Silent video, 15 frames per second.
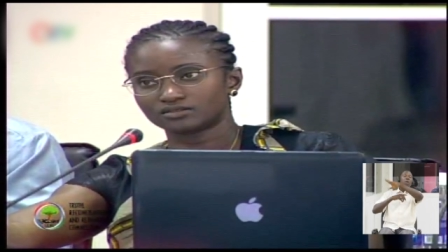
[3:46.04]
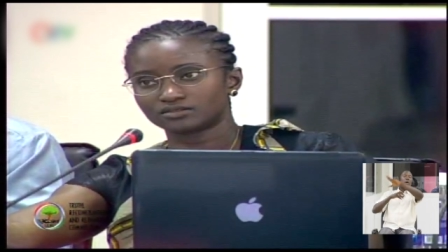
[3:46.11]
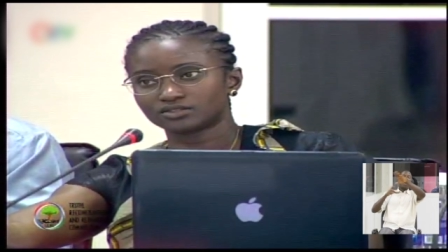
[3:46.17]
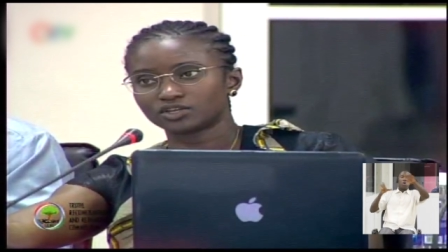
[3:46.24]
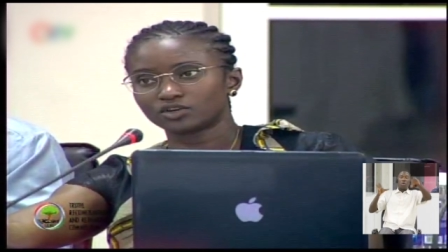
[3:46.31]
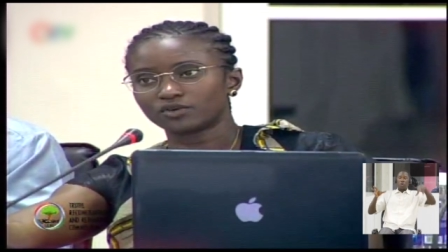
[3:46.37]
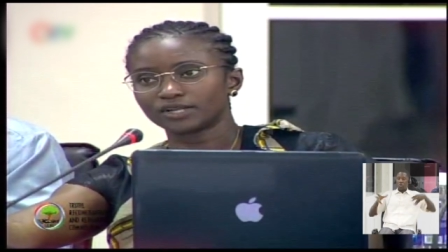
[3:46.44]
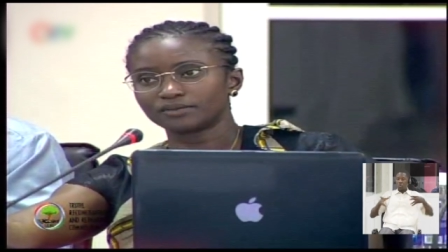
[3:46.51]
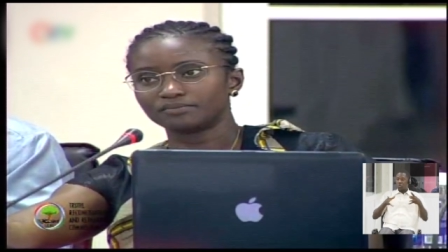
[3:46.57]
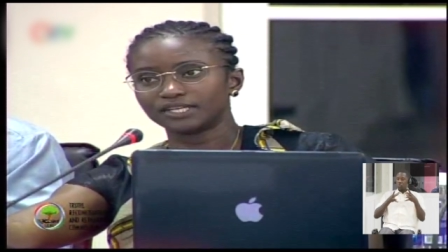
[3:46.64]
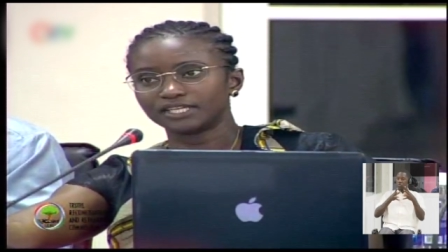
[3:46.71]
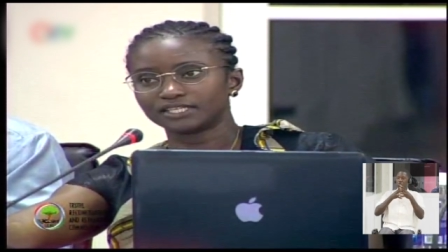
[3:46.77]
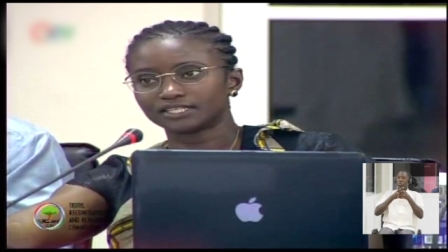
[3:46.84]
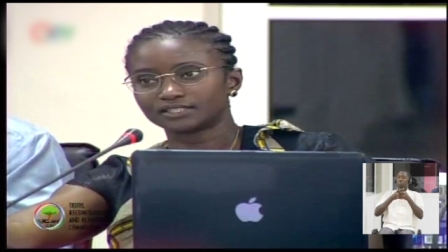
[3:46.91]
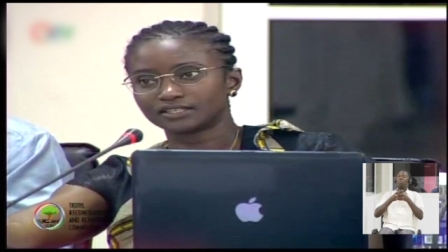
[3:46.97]
So when
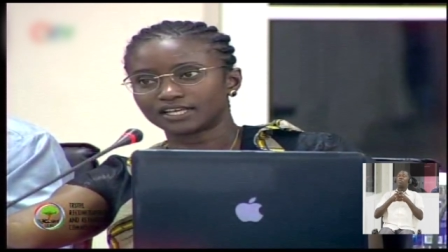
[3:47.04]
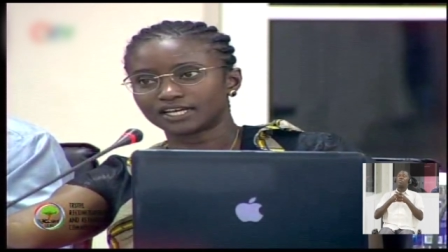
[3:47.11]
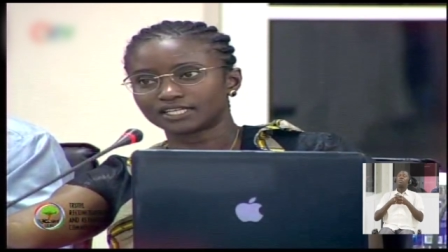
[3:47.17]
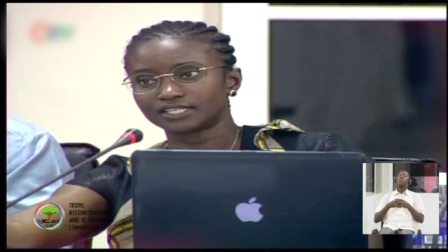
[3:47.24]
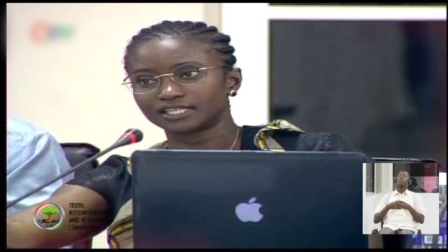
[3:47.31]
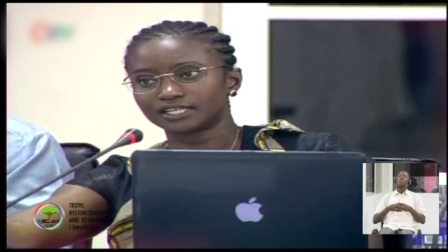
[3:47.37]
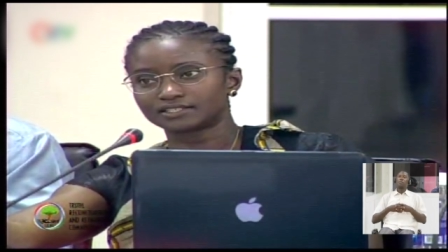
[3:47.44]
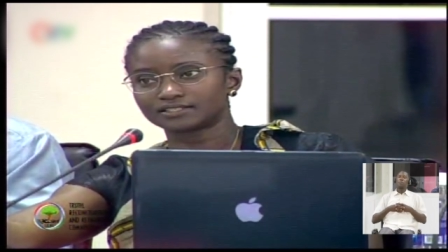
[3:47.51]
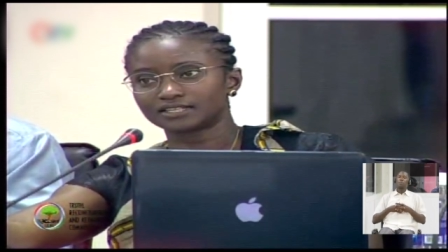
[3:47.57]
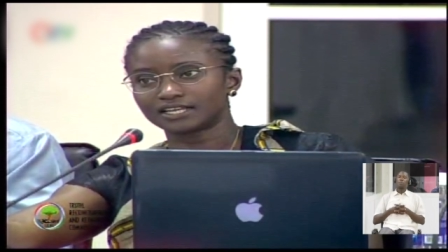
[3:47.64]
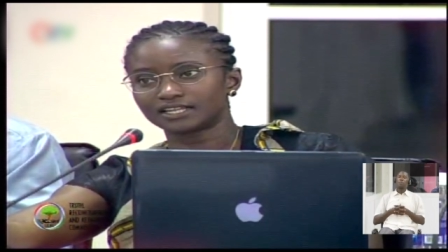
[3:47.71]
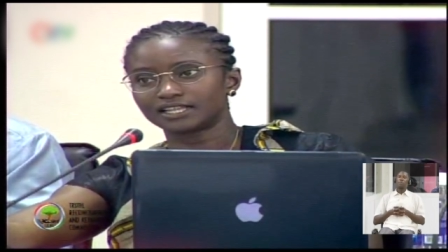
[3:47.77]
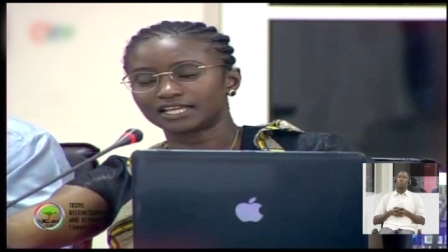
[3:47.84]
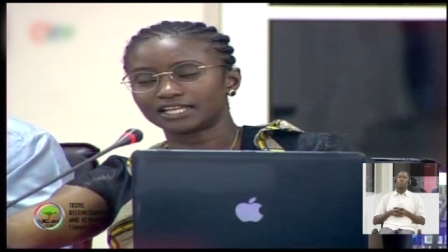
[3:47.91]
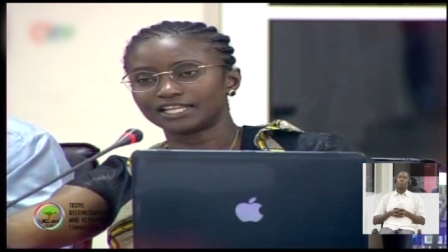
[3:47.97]
Peter Sinyata
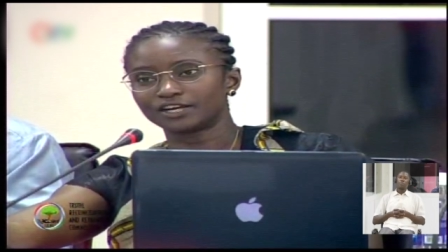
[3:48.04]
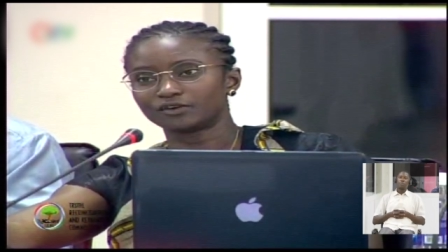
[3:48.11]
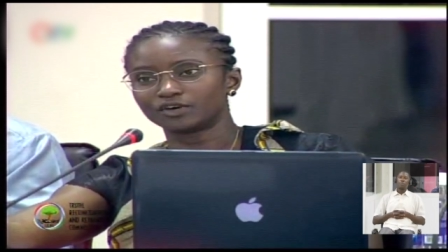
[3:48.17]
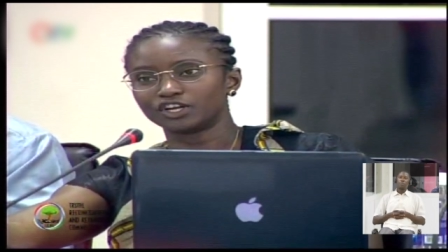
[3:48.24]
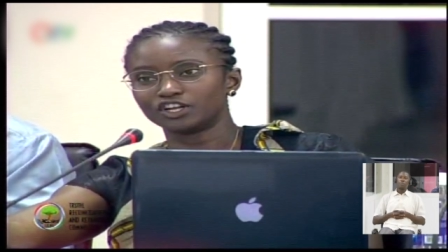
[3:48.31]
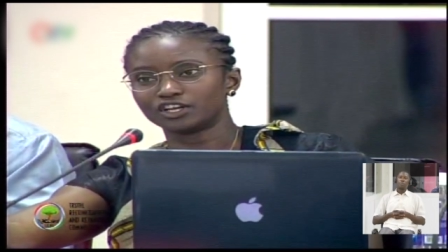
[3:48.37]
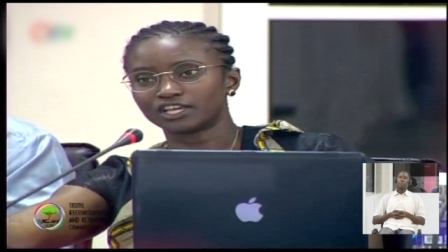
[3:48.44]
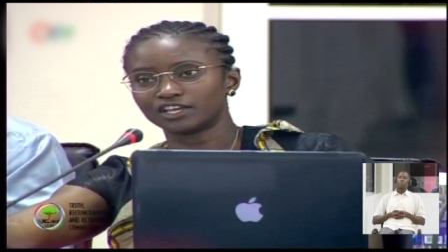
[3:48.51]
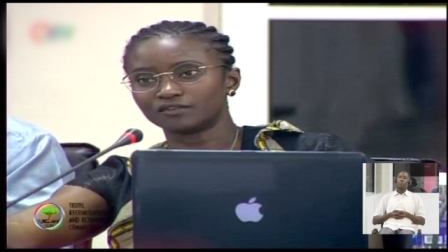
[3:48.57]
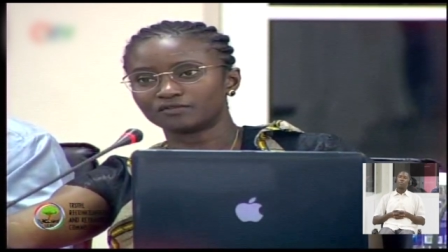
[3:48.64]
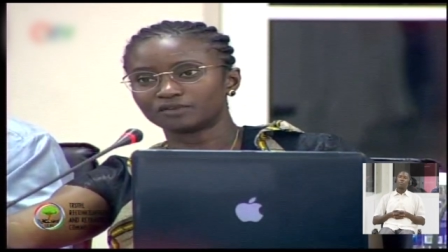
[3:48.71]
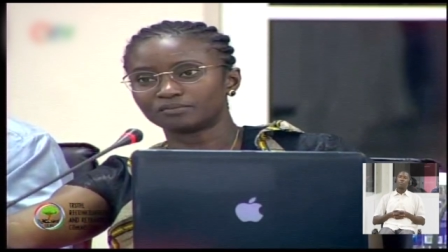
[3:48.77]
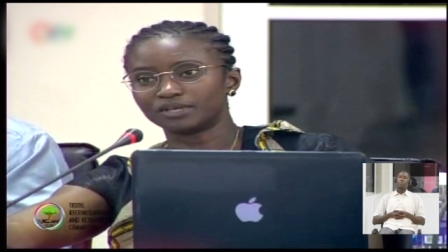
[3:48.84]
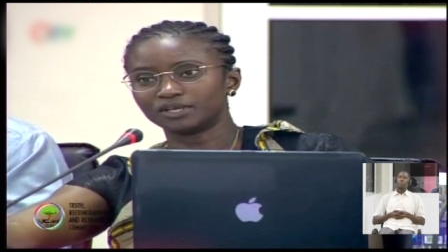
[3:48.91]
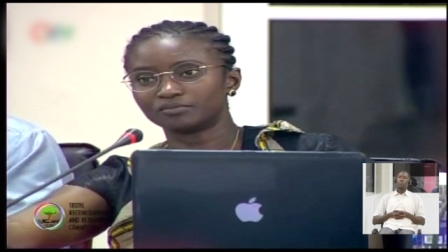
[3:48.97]
said that they were looking
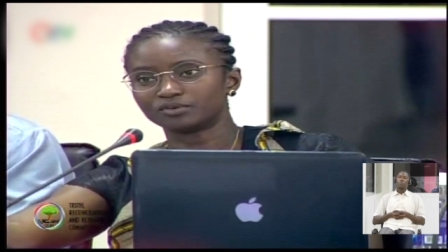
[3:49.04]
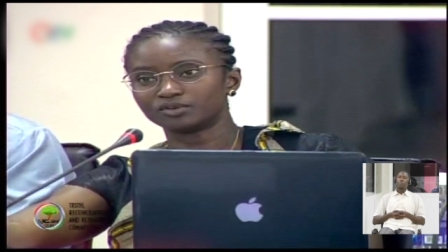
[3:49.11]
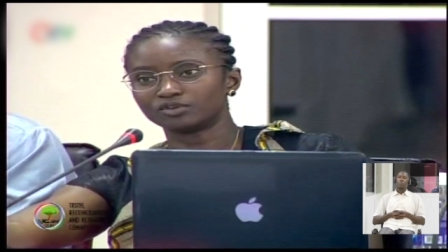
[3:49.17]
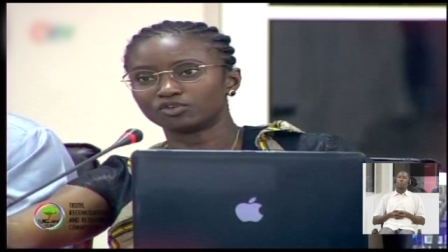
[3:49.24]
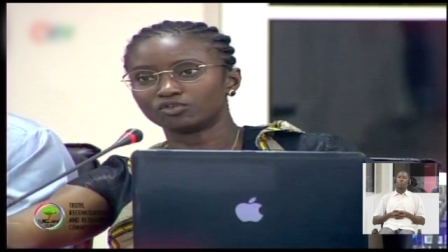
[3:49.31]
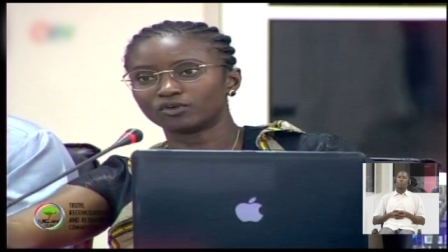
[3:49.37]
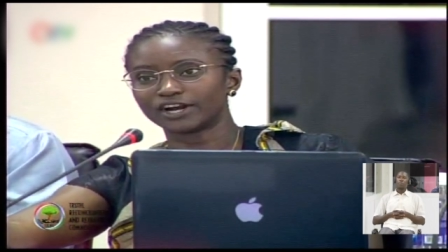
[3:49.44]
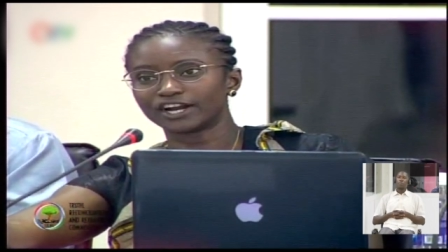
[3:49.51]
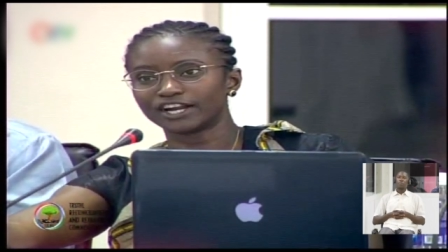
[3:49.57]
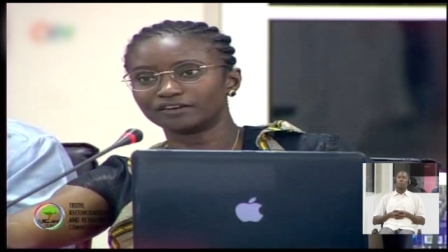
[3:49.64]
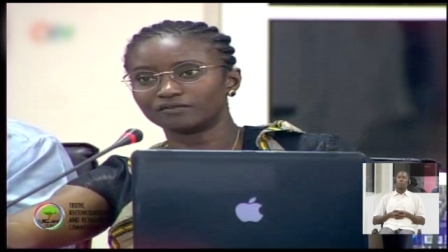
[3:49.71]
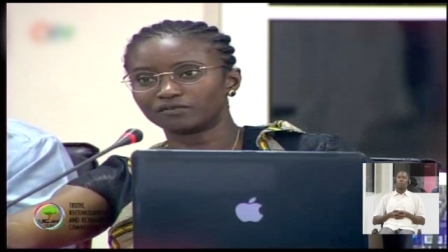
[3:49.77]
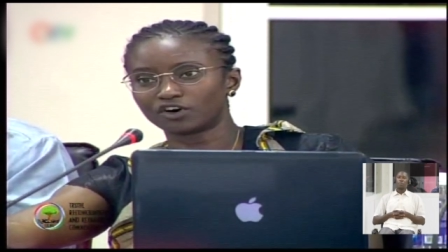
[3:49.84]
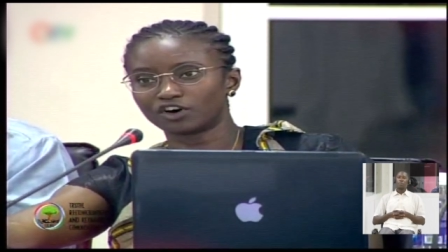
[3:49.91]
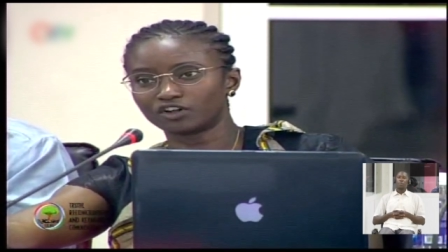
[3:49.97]
for people who were
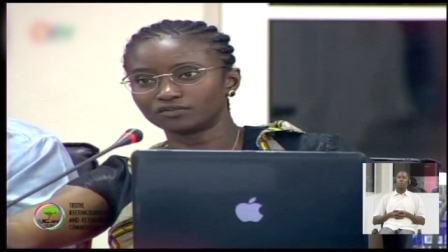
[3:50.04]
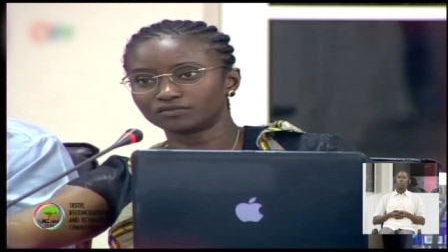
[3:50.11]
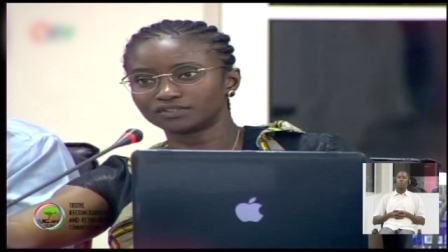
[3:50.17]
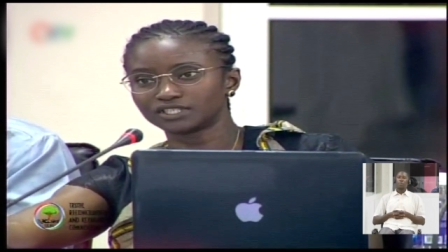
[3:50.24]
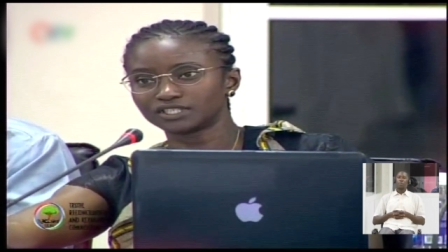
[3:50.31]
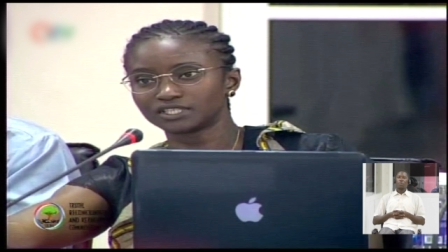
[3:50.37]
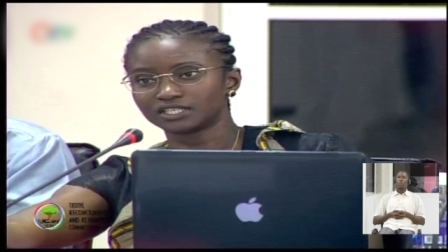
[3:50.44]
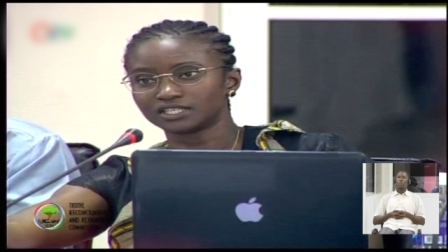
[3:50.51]
involved,